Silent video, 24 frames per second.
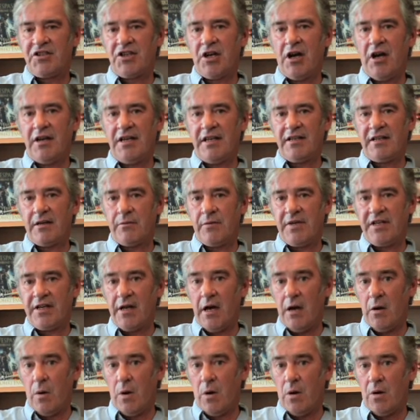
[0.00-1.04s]
journey that we
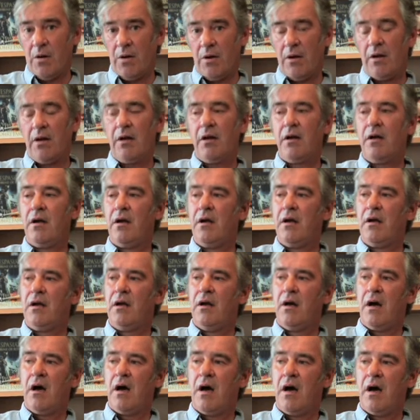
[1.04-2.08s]
go on.
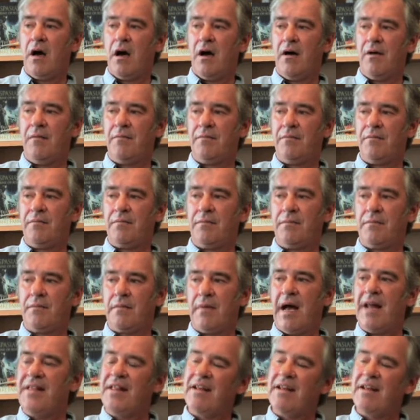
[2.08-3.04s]
And